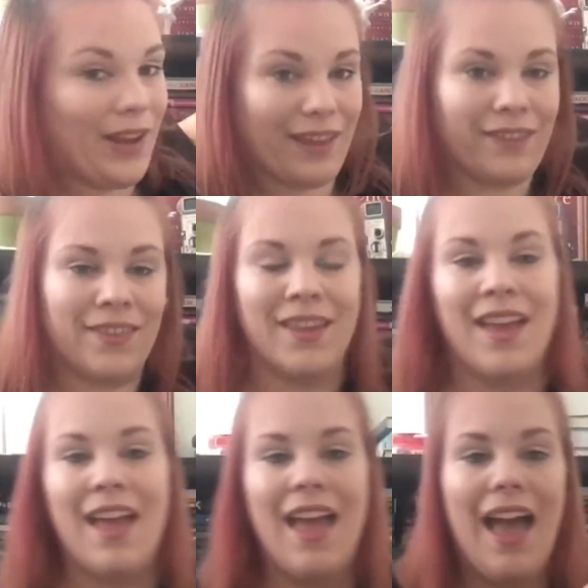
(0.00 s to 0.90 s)
with
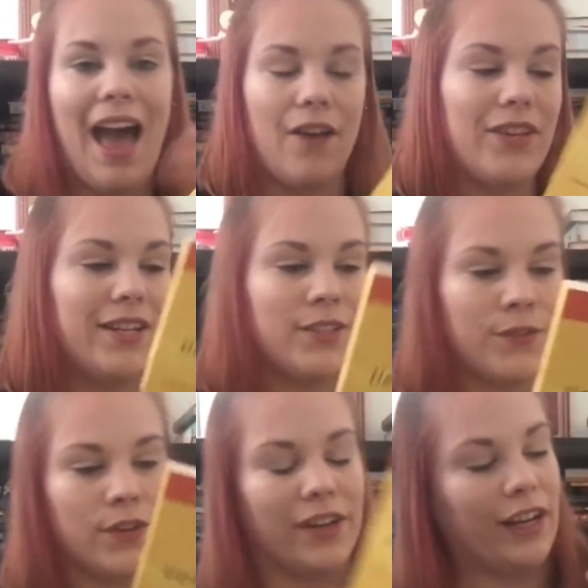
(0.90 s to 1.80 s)
Heaven Is
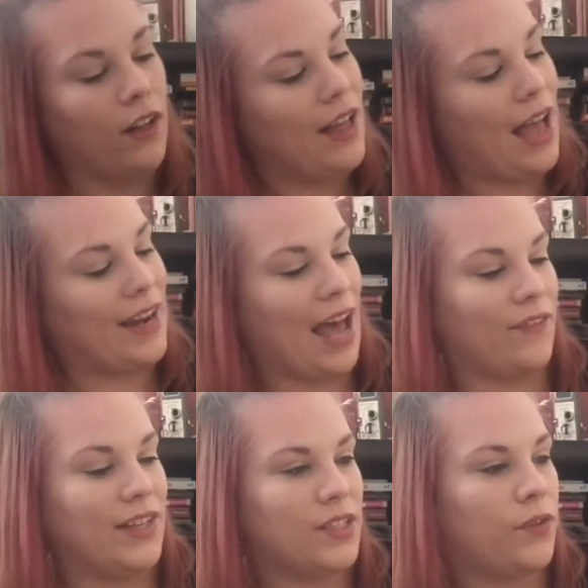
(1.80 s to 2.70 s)
For Real, and
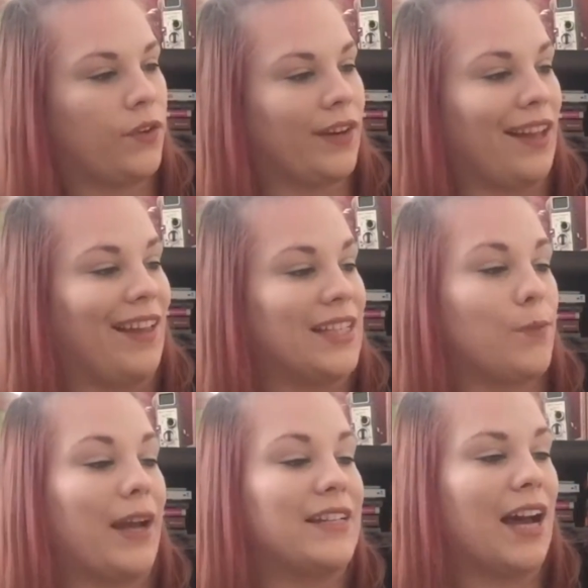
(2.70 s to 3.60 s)
Heaven Is For Real is
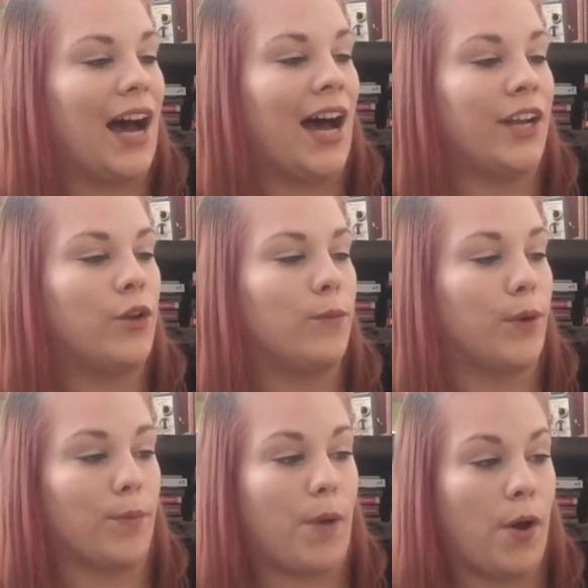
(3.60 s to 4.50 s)
by Todd
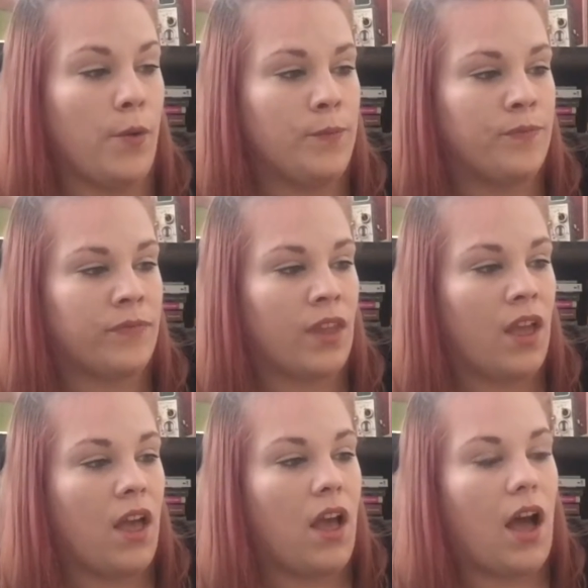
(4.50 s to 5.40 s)
Burpo.
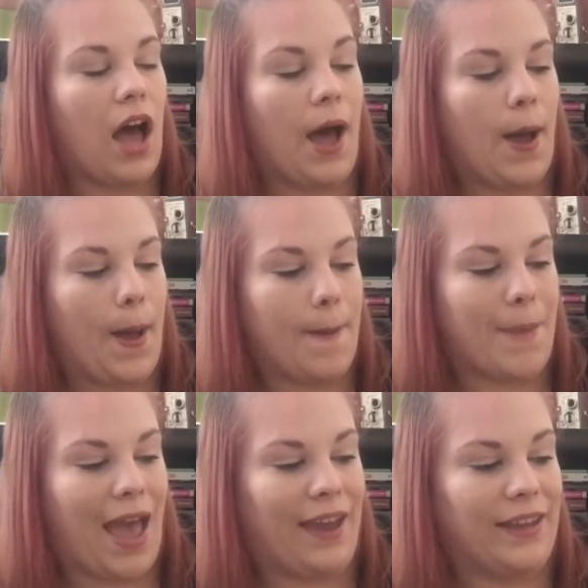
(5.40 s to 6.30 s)

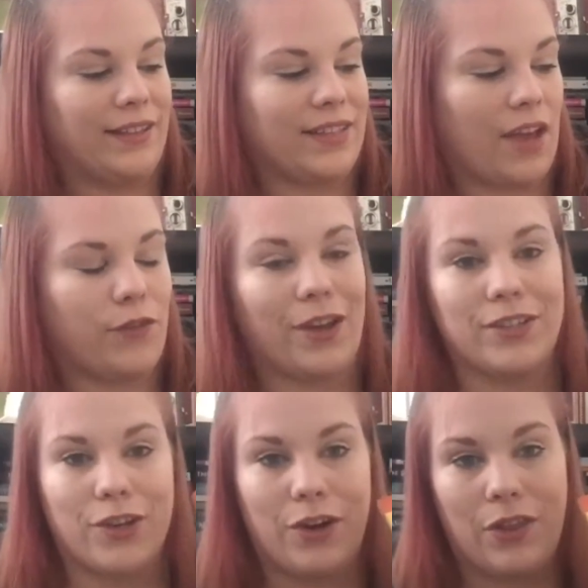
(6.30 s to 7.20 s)
And if you
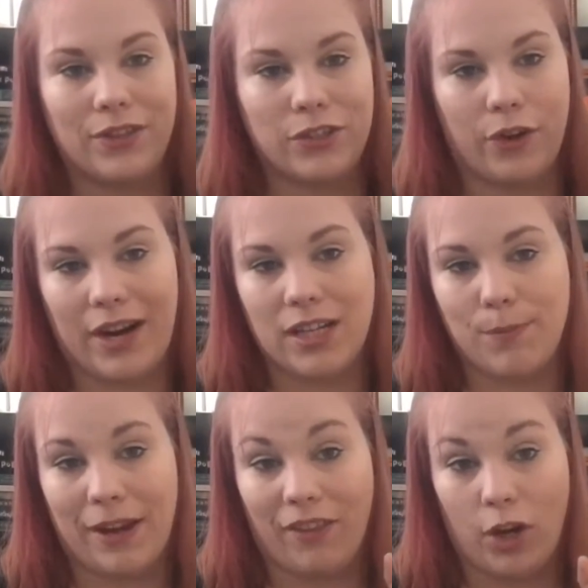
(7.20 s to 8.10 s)
guys don't know the story, it's
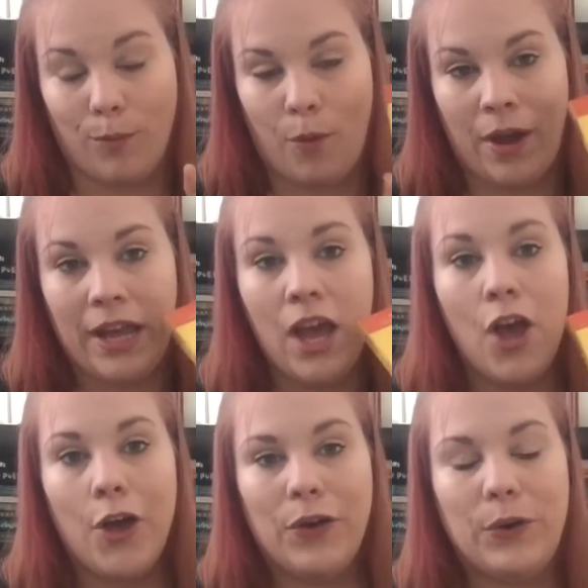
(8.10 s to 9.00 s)
about a little boy
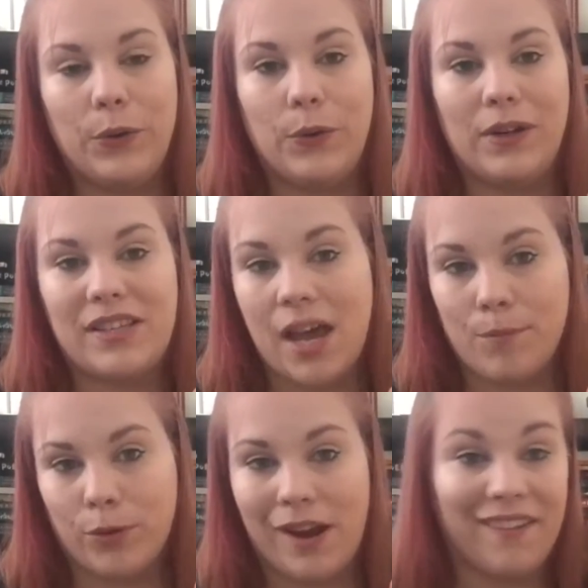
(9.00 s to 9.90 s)
who
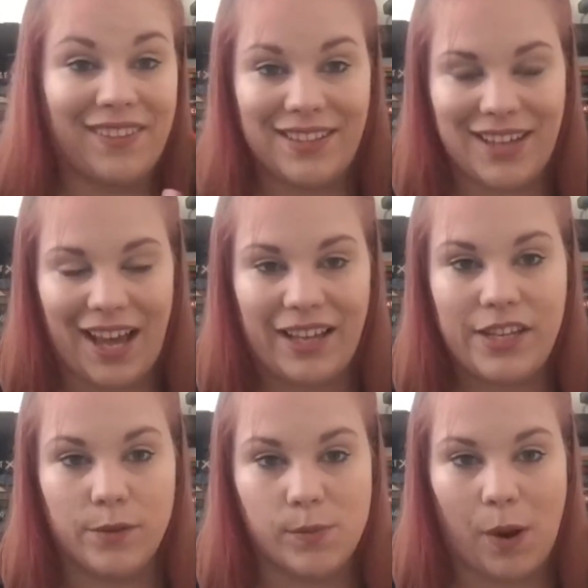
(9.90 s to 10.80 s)
temporarily died.
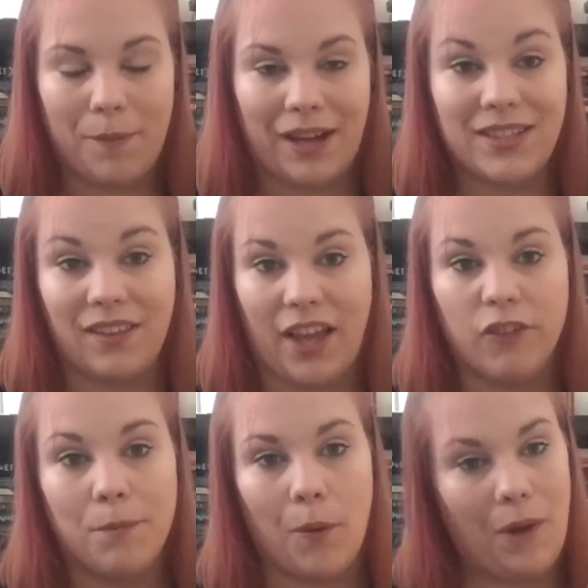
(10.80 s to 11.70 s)
He was brought back to
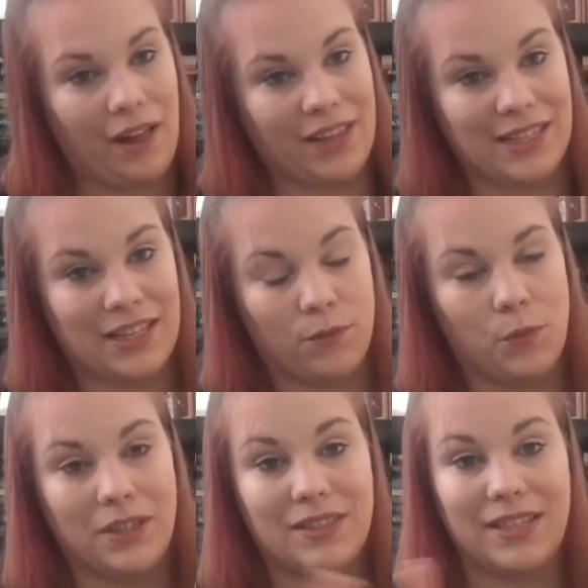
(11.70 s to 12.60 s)
life, but while he
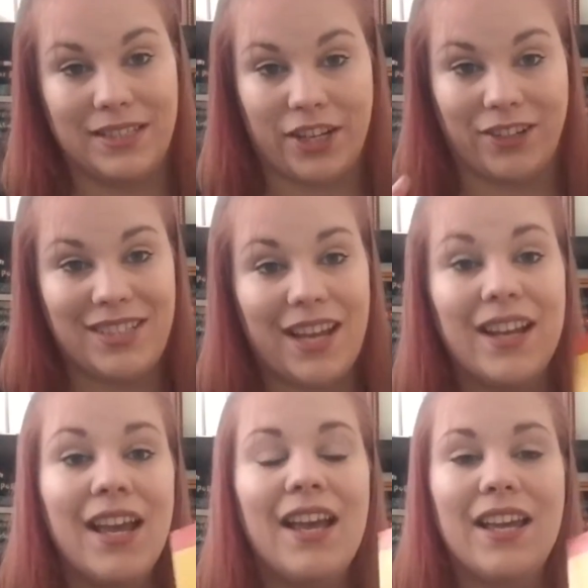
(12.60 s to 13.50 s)
was considered
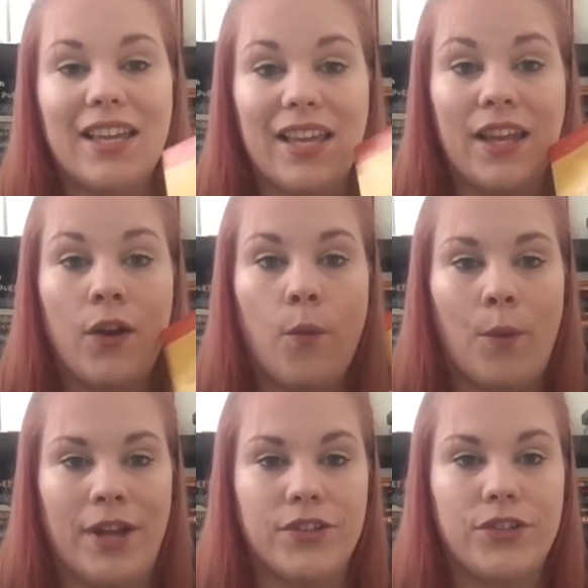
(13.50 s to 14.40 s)
dead, he
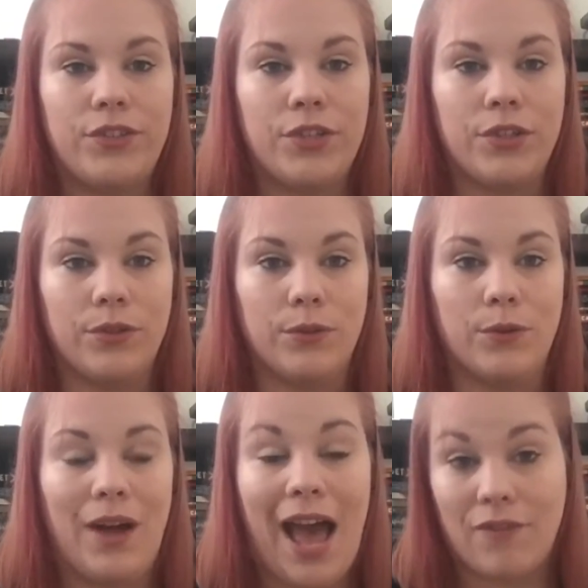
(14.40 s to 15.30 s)
went
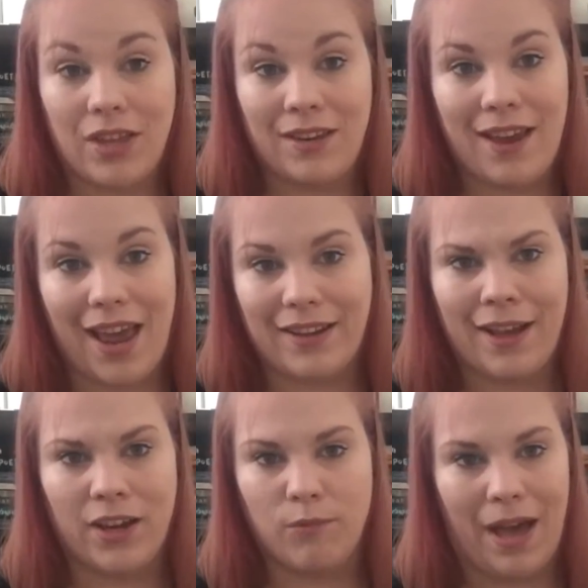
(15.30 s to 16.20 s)
to heaven and
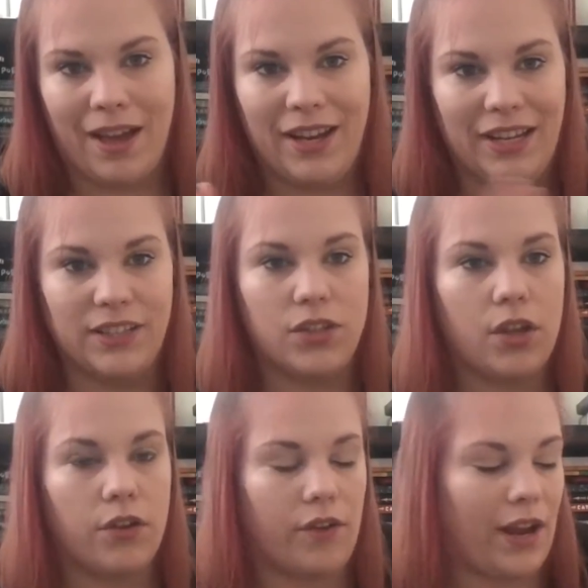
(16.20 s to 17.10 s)
kind of met his
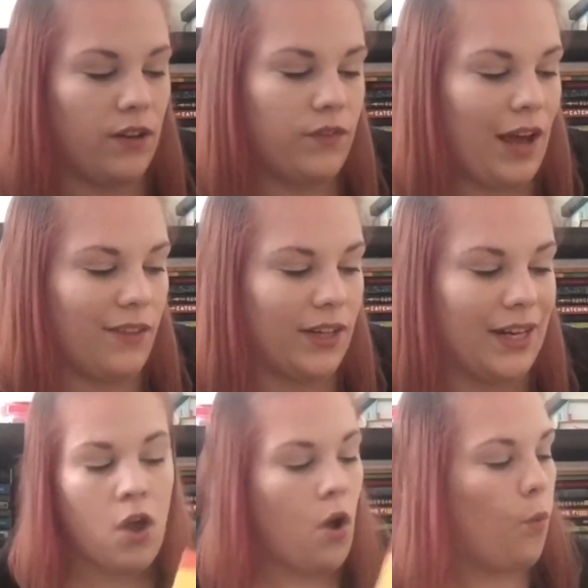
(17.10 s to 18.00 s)

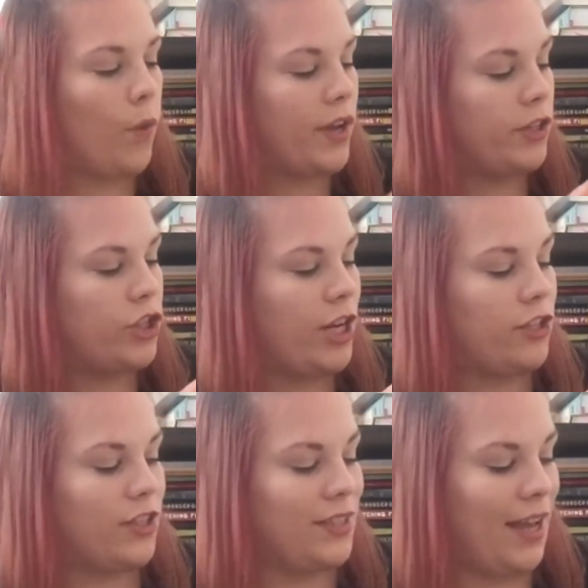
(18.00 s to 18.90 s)
grandfather. We're going to
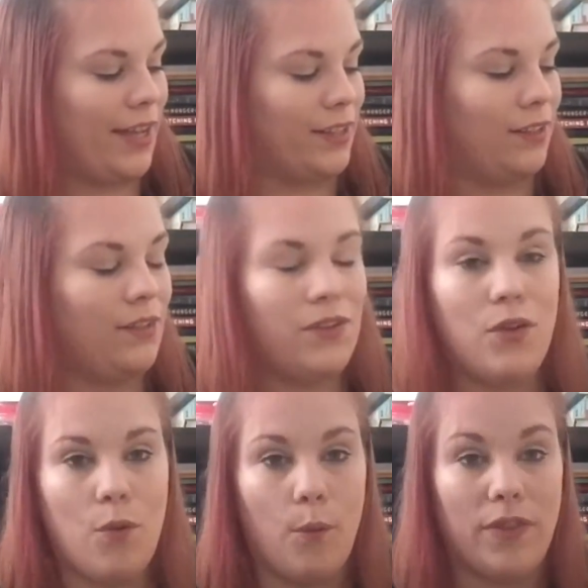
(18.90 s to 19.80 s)
change the title
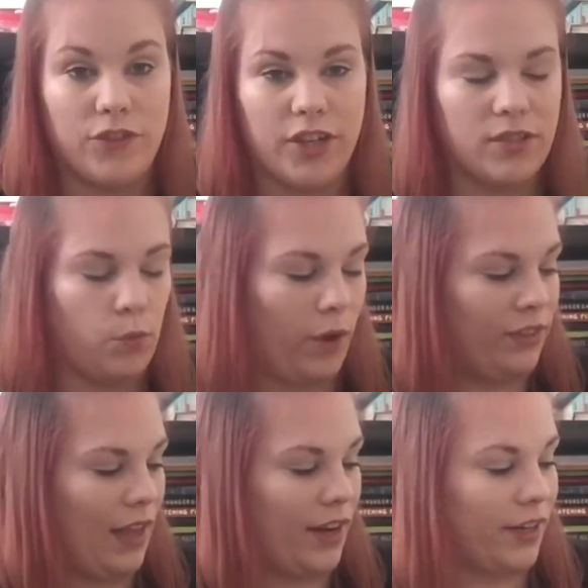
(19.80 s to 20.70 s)
with just
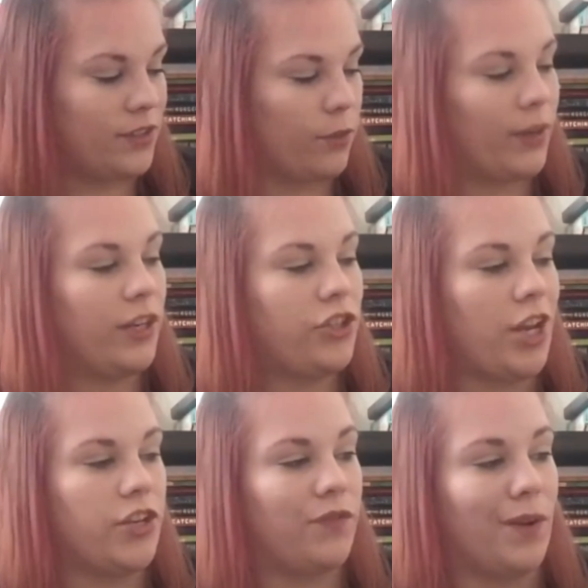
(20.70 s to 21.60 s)
one letter. So we're going to
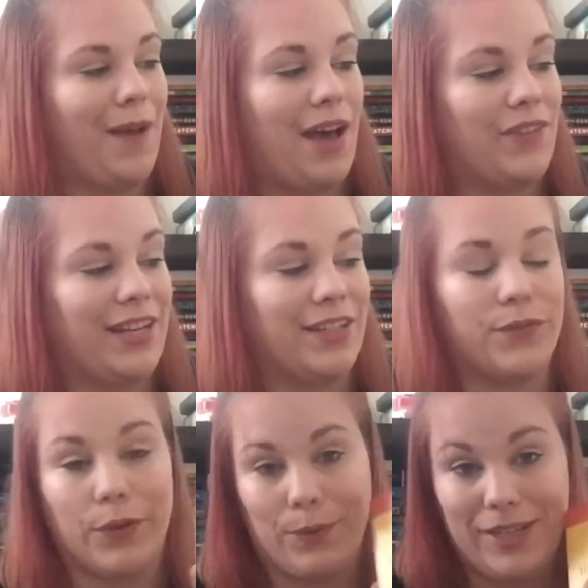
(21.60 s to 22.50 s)
change it from Heaven
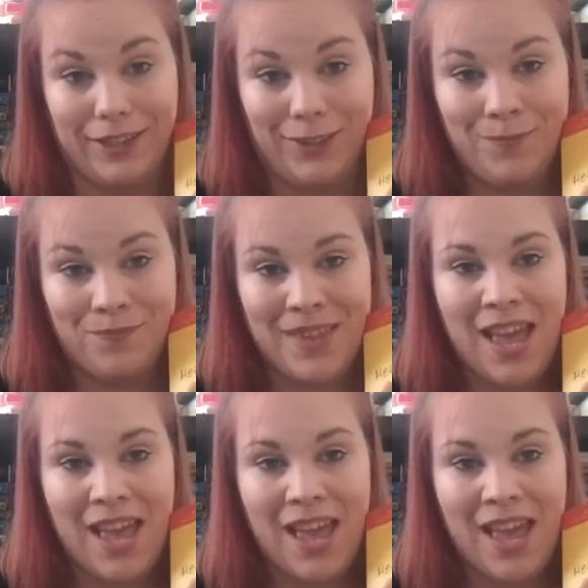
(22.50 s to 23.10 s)
Is For Real